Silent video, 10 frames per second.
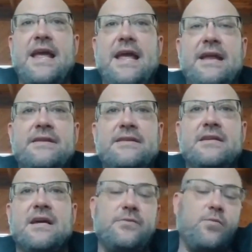and
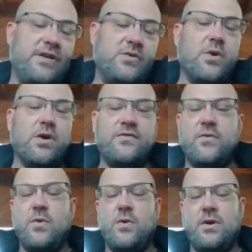I went to work
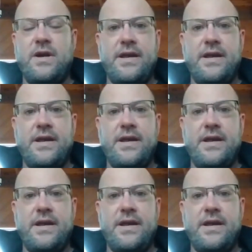for